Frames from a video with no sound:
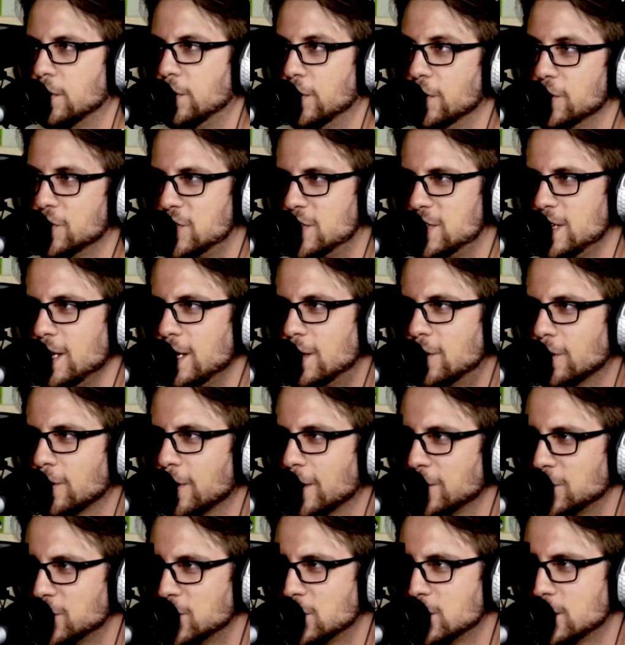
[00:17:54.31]
the
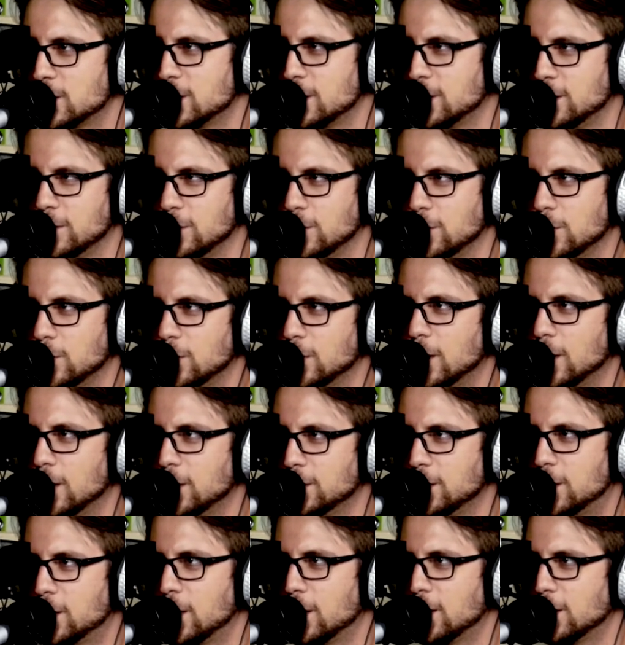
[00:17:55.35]
secrets to
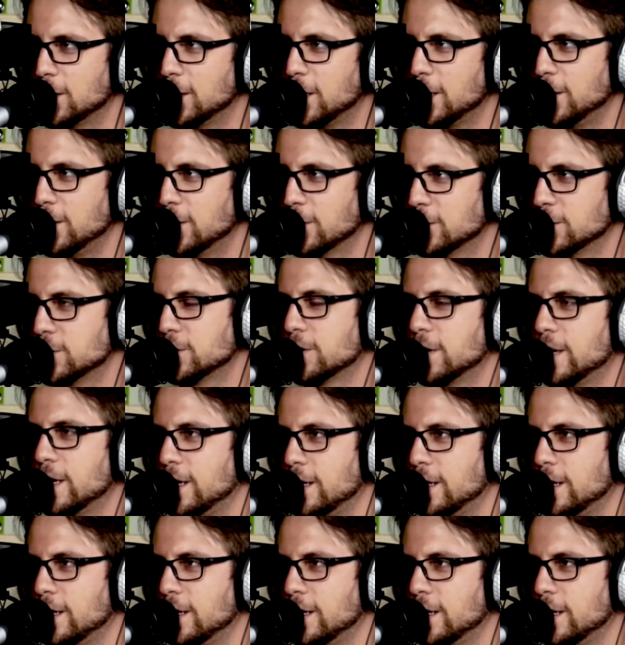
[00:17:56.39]
unclogging your drain.